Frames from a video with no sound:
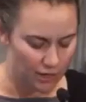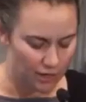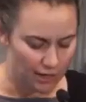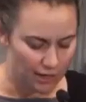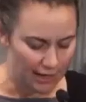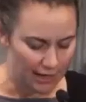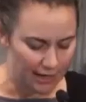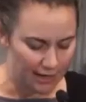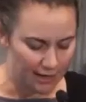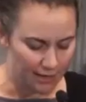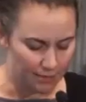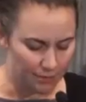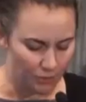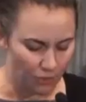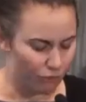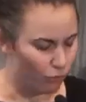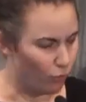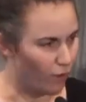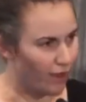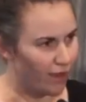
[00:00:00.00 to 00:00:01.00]

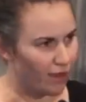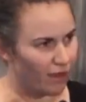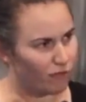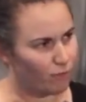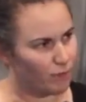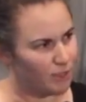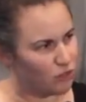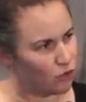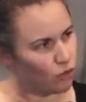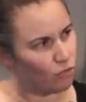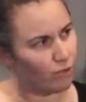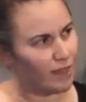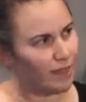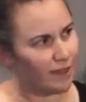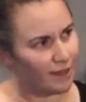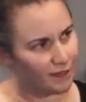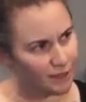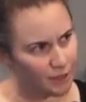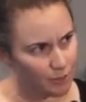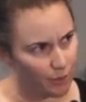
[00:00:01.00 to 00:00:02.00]
of where government's already
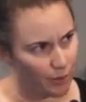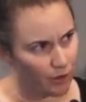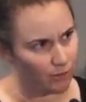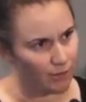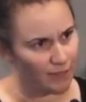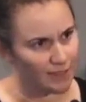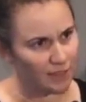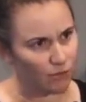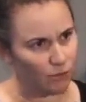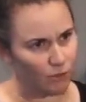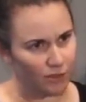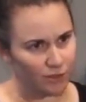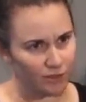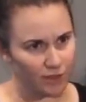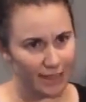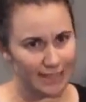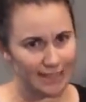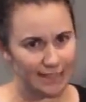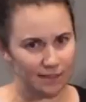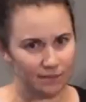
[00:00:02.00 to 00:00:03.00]
experimenting with this
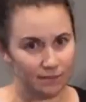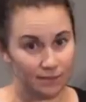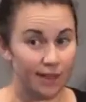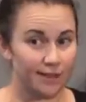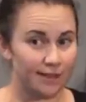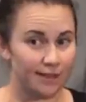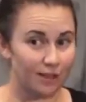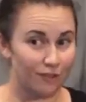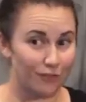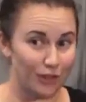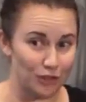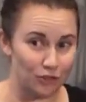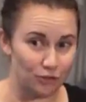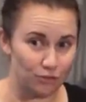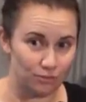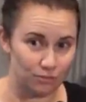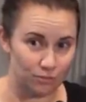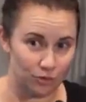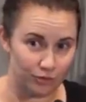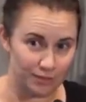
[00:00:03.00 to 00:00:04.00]
idea. Data gov.au,
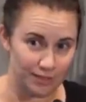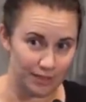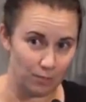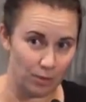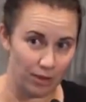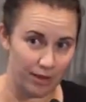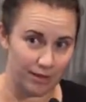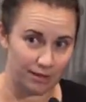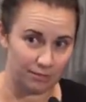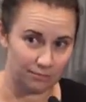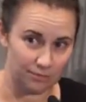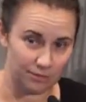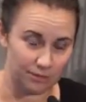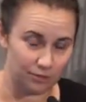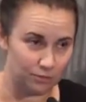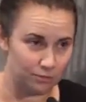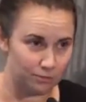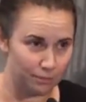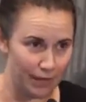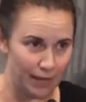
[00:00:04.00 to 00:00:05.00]
obviously my
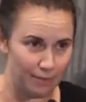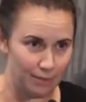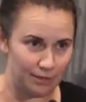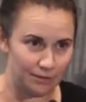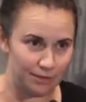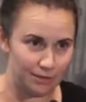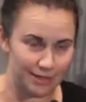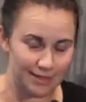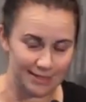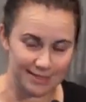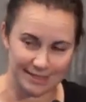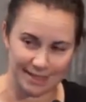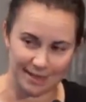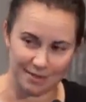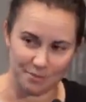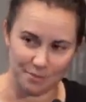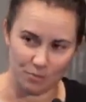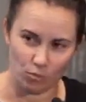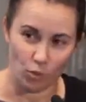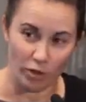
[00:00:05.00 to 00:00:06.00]
little baby, is
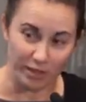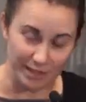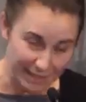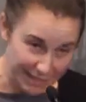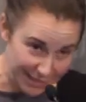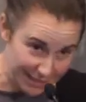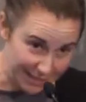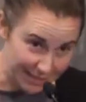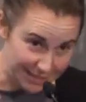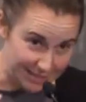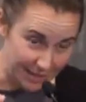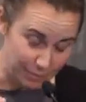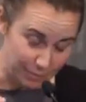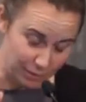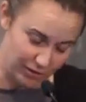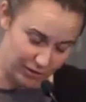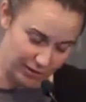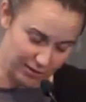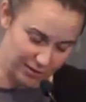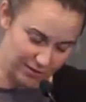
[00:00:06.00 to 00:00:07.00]
one little example
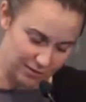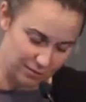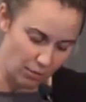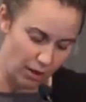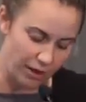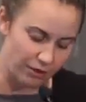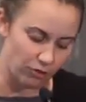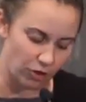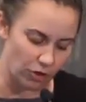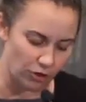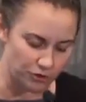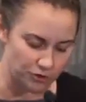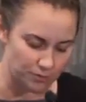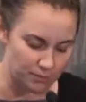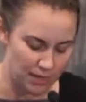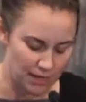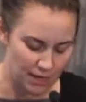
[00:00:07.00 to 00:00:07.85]
of this. It's a microcosm.